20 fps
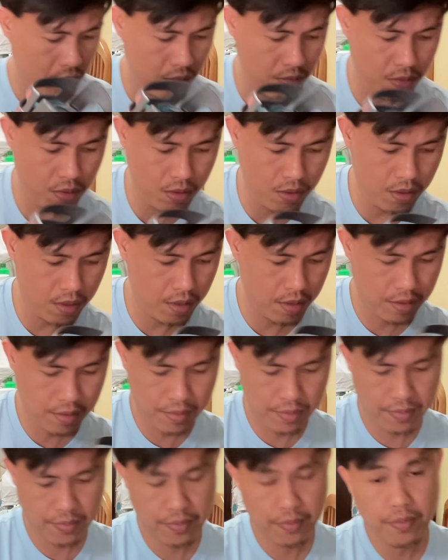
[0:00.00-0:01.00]
So,
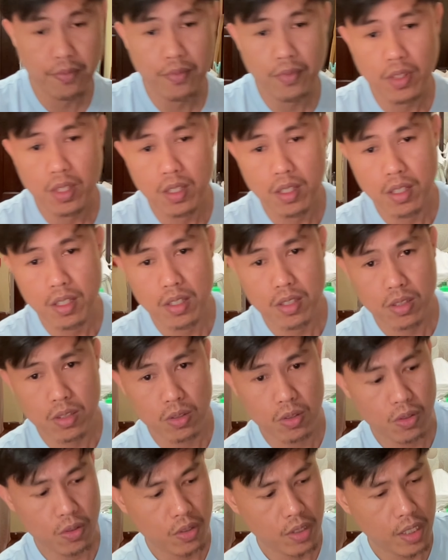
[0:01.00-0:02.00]

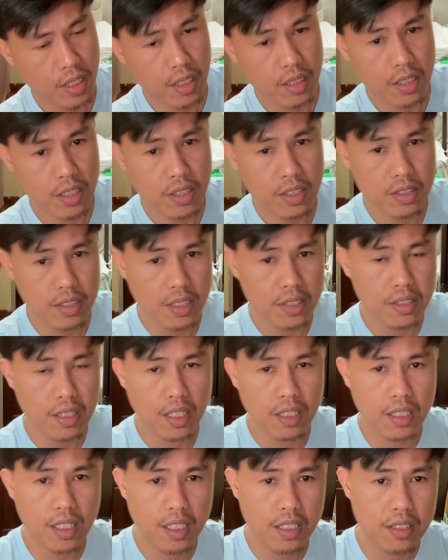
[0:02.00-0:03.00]
so yeah, this is the
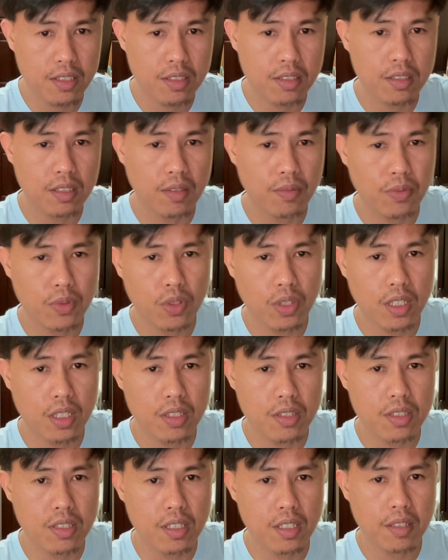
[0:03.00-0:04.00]
settings, if you can
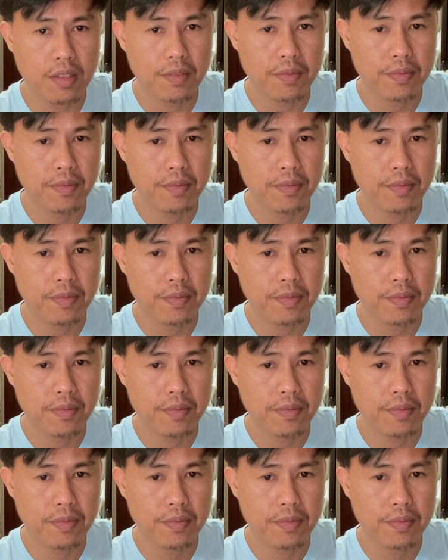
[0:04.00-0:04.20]
see.